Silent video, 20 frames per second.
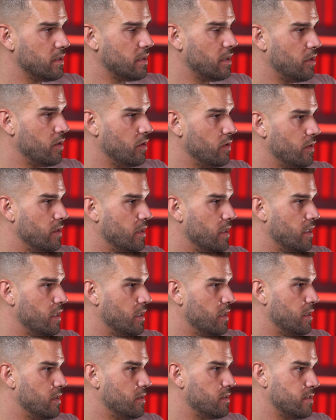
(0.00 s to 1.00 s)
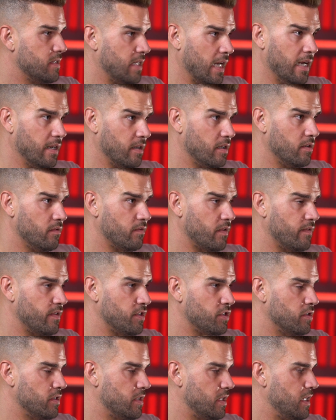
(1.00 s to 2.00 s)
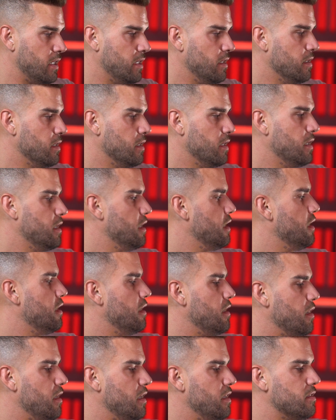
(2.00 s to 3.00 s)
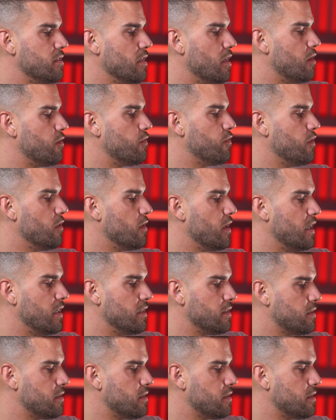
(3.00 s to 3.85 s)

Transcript: on the standard Revision D. These are for us